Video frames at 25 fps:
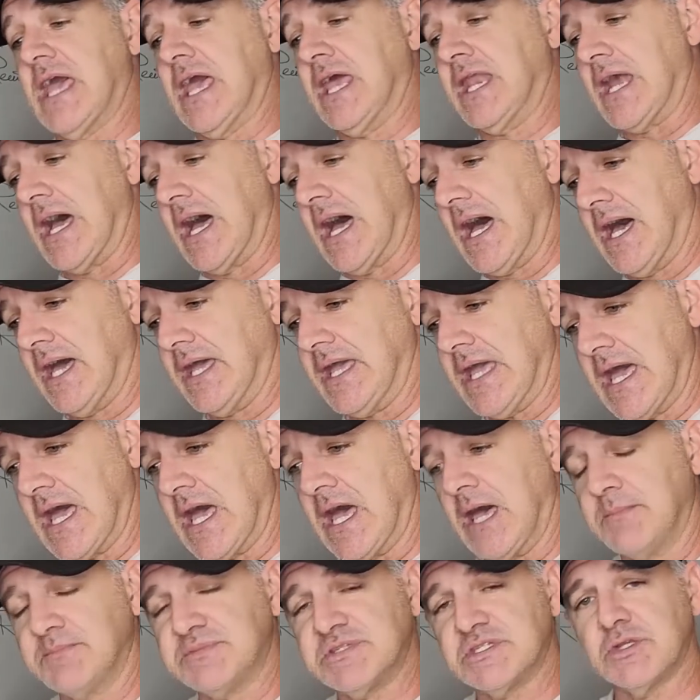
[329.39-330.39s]
And I
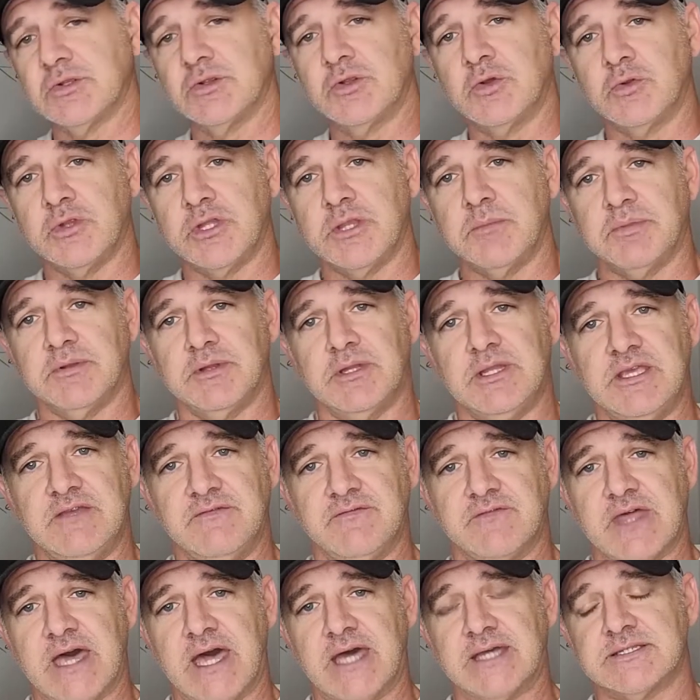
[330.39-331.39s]
absolutely
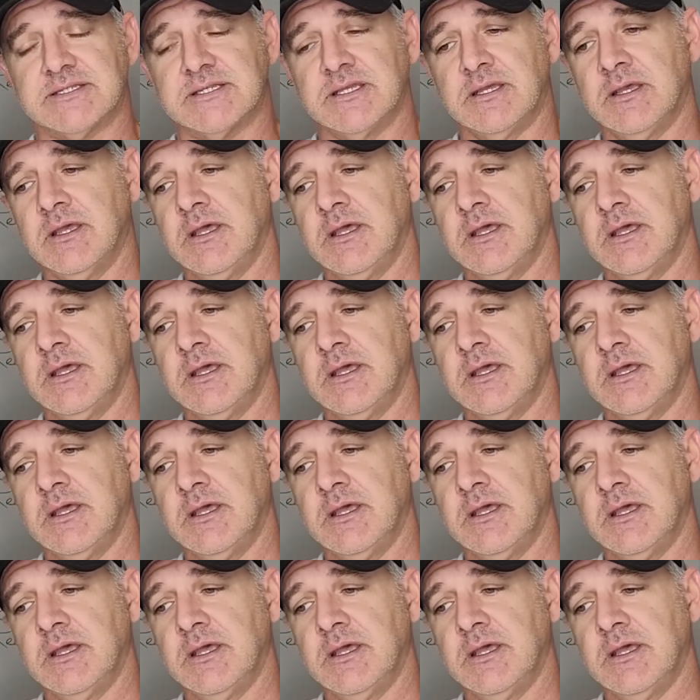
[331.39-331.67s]
believe that.